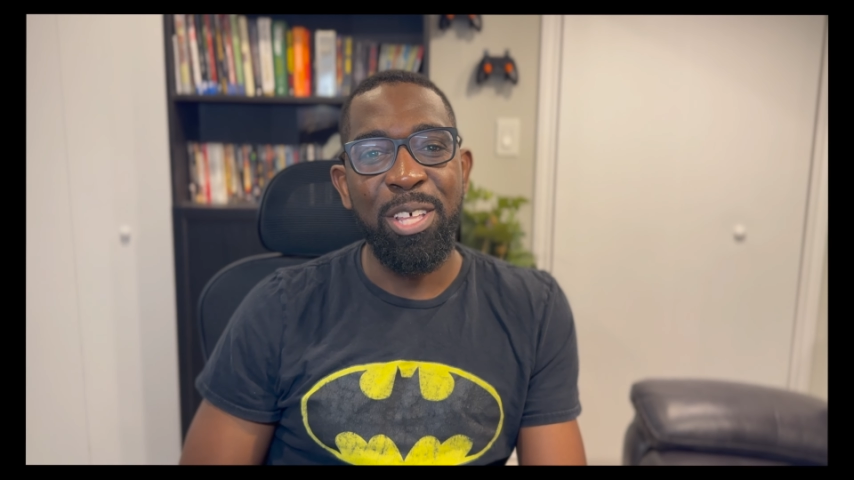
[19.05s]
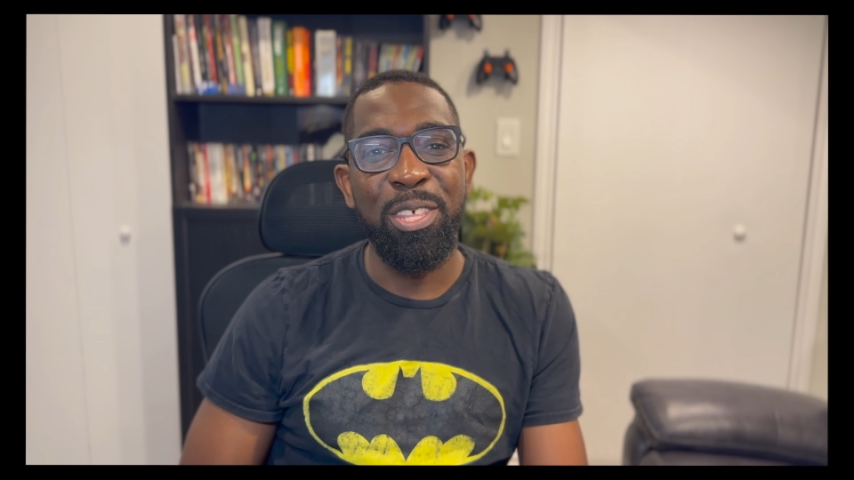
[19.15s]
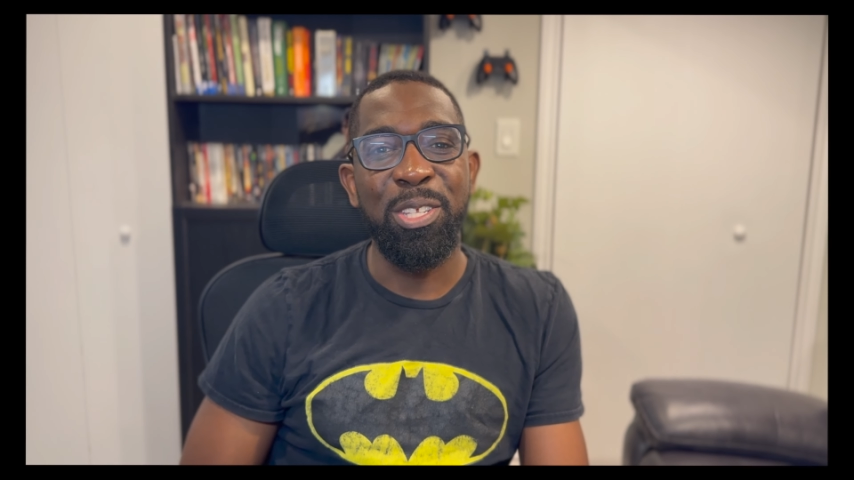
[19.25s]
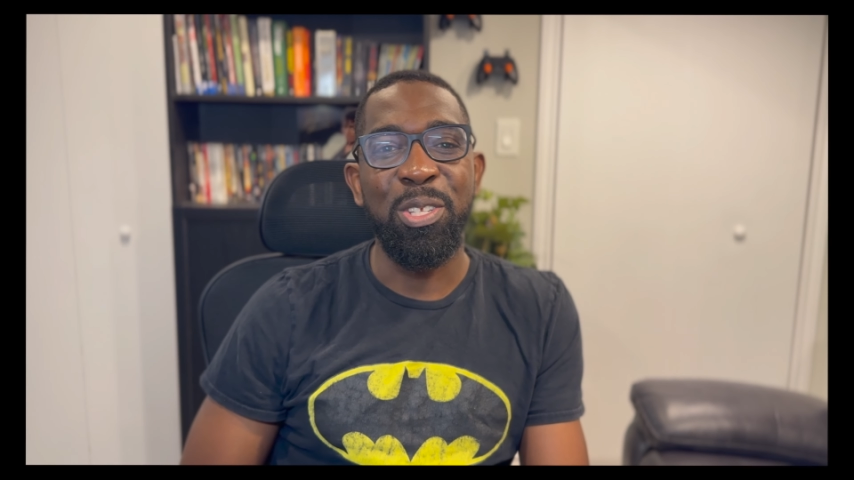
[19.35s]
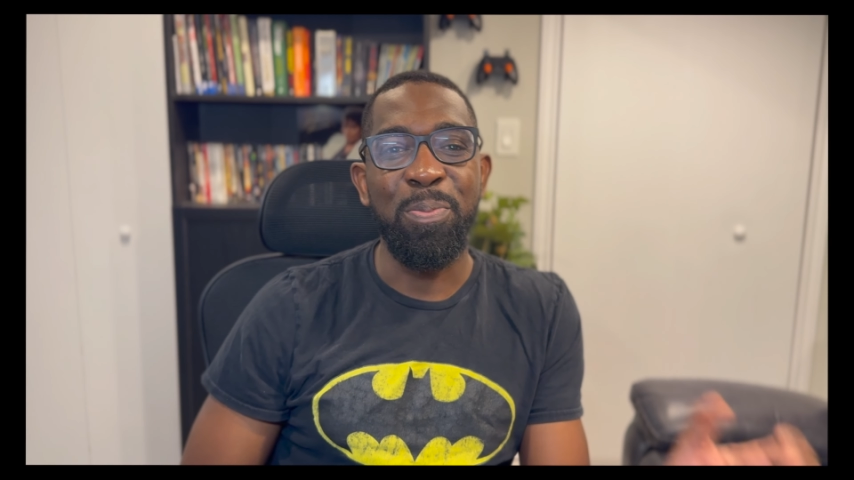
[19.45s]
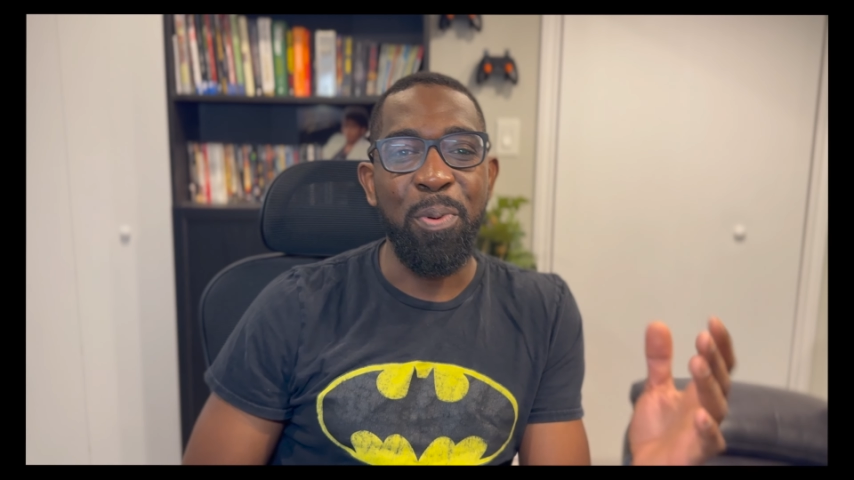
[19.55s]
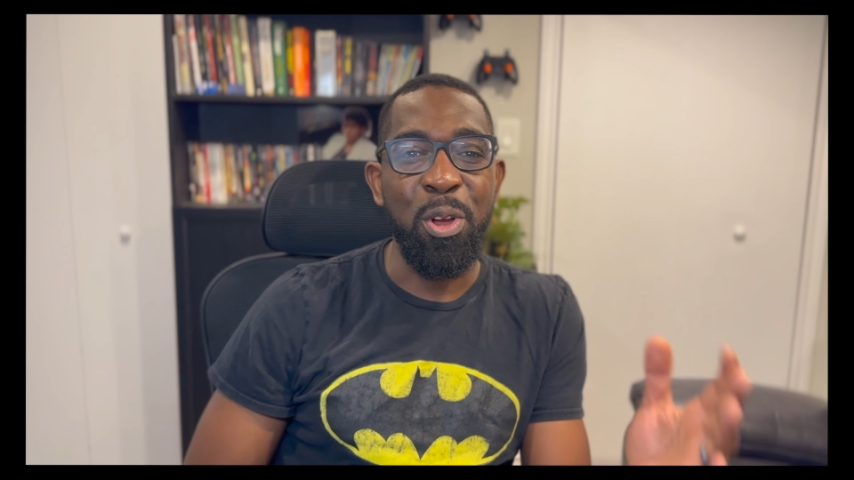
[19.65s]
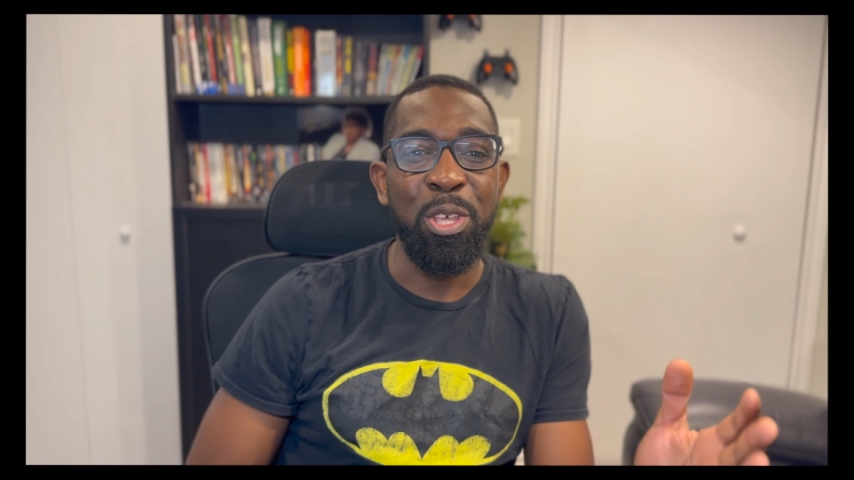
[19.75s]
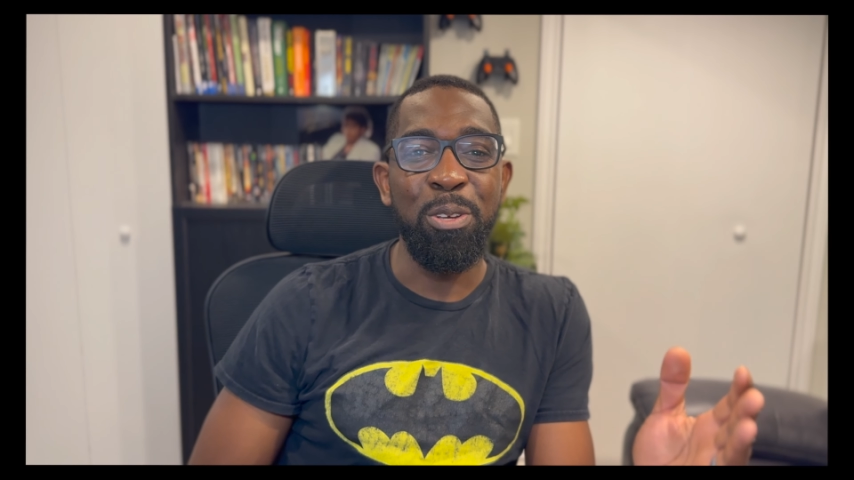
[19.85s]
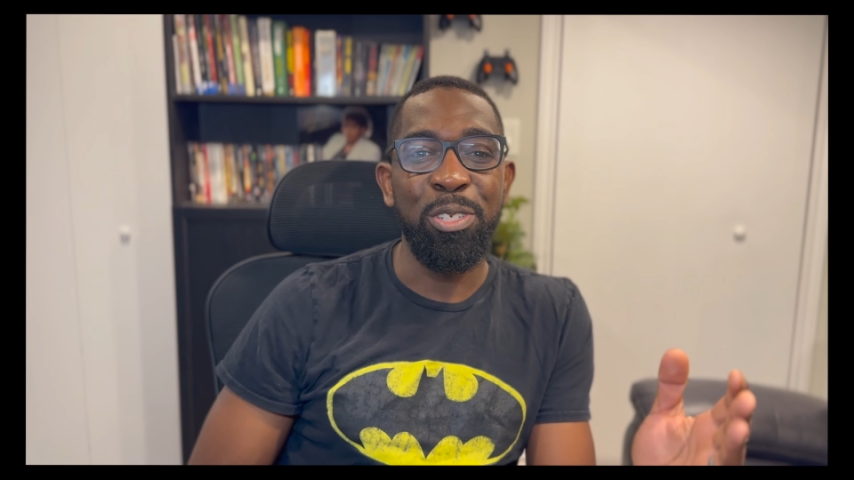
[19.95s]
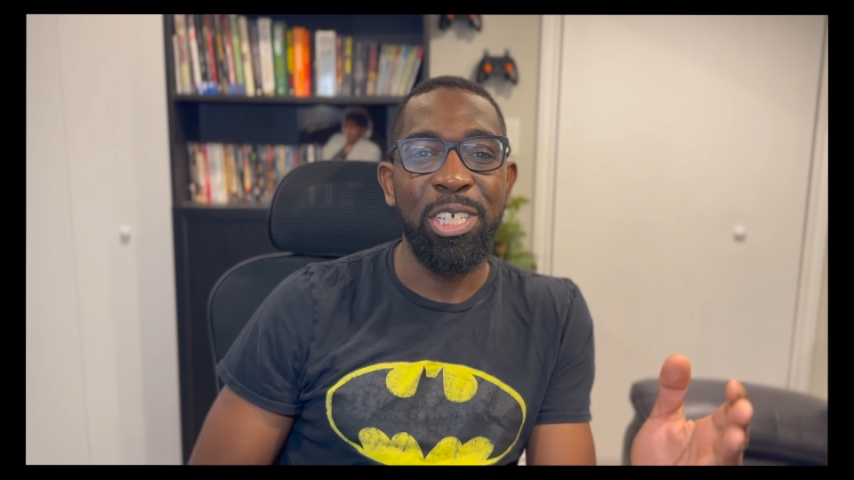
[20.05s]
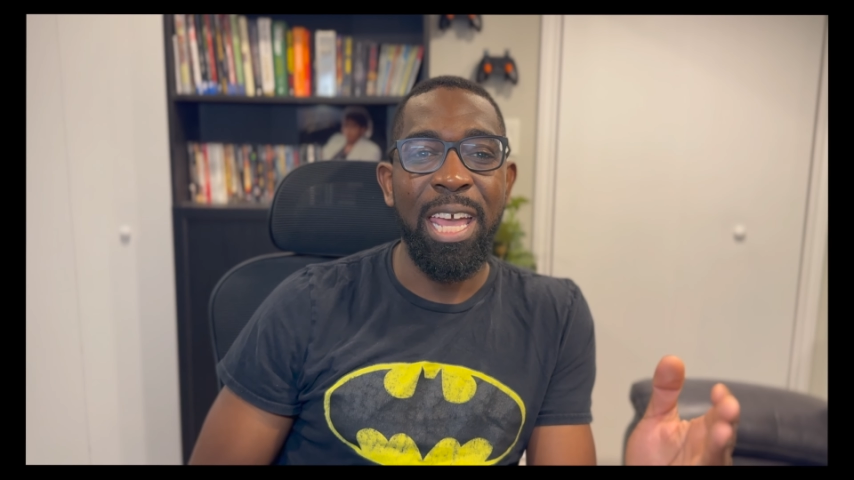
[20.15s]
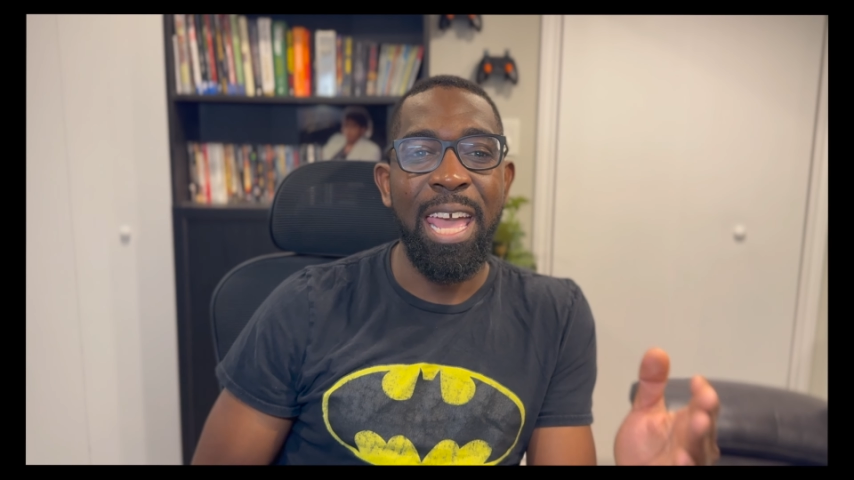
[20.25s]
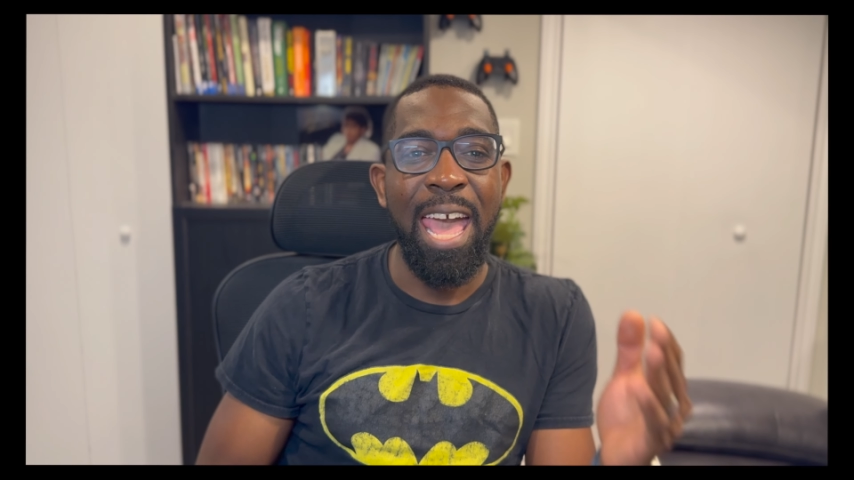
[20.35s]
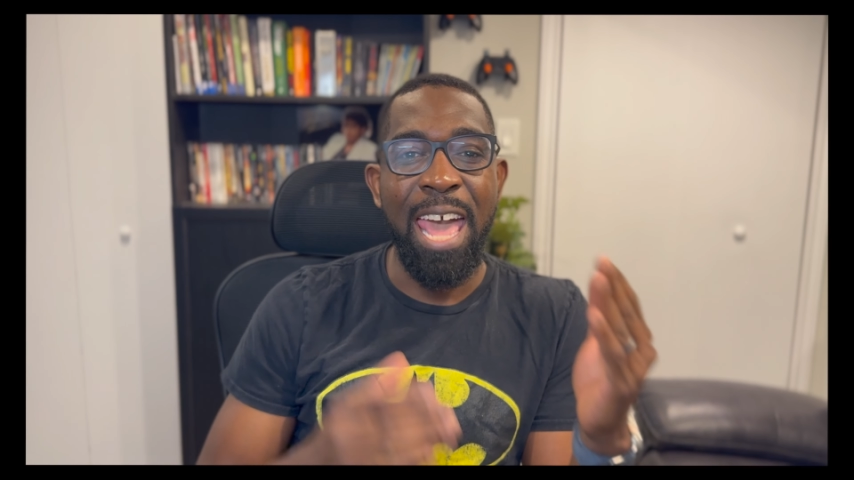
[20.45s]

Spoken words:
This is Bernie Uche,